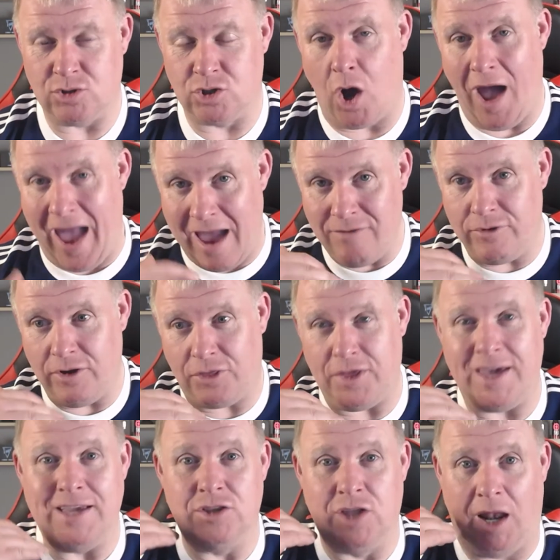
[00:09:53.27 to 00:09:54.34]
So
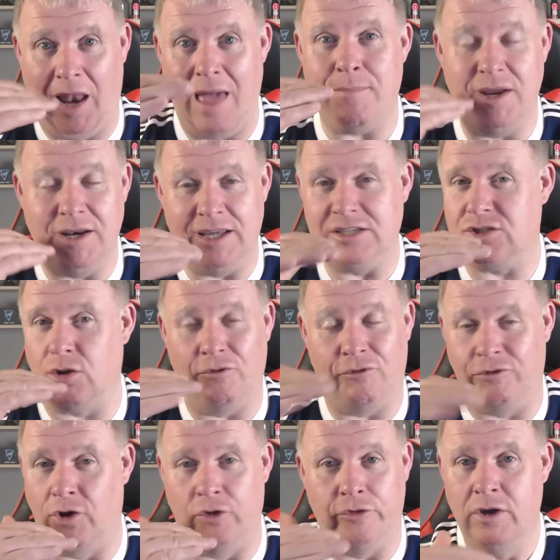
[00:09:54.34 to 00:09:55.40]
everything, the lemon is up
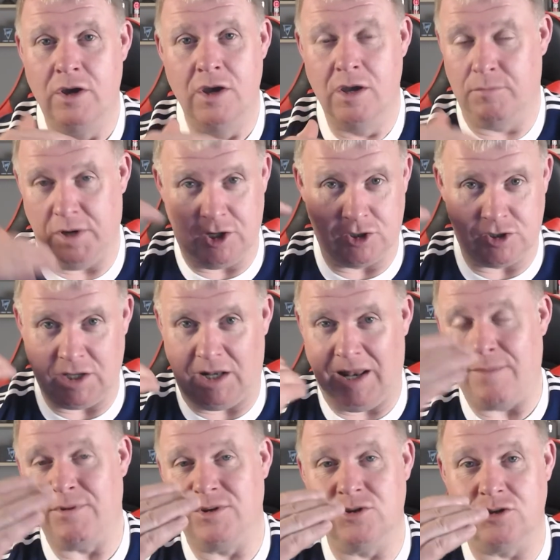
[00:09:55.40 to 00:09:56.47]
front because the
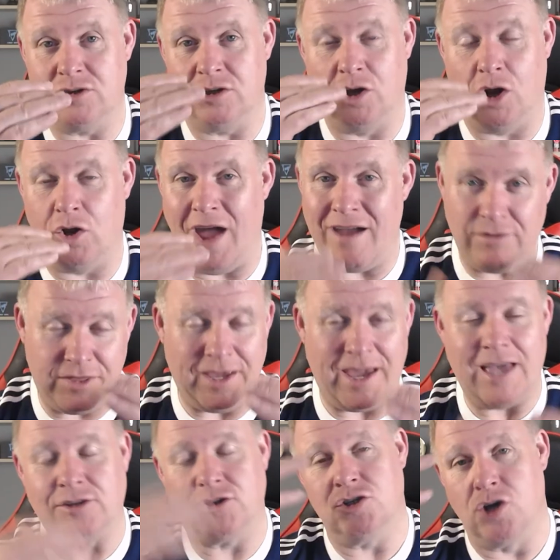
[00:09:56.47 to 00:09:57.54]
lemons, you know, everything
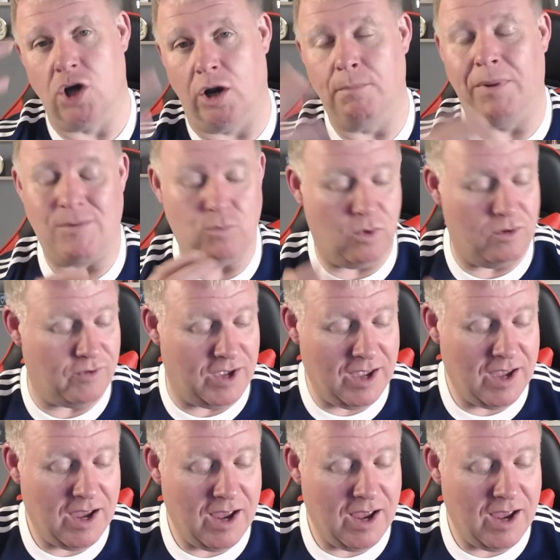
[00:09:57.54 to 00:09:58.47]
else has got to blend with it.